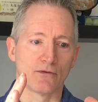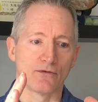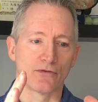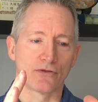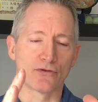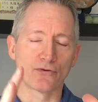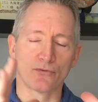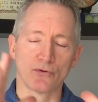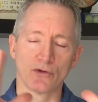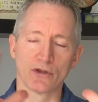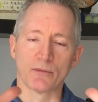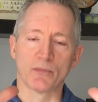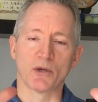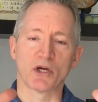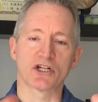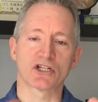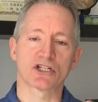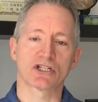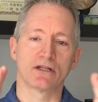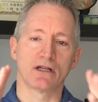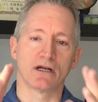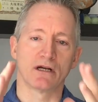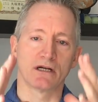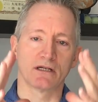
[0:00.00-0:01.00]
through the
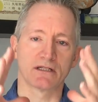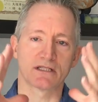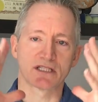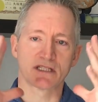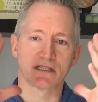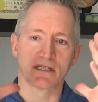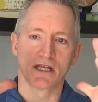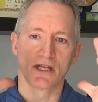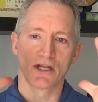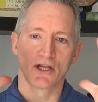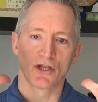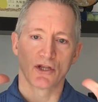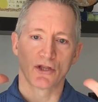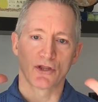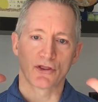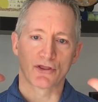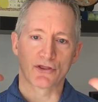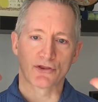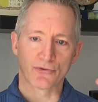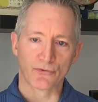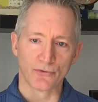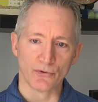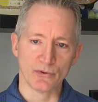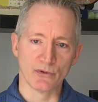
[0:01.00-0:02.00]
martial arts,
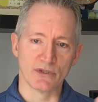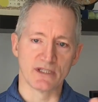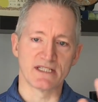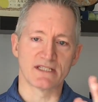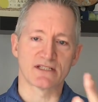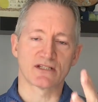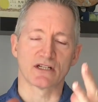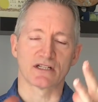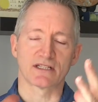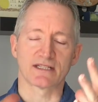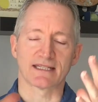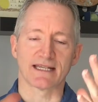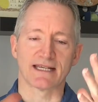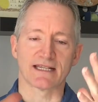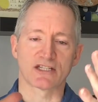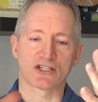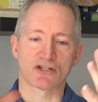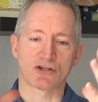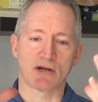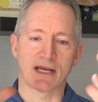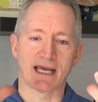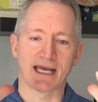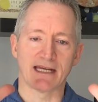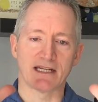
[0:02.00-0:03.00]
through these success
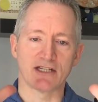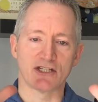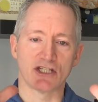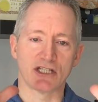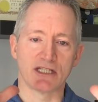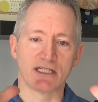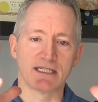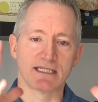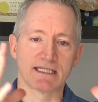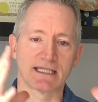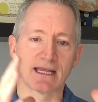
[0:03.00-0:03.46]
strategies,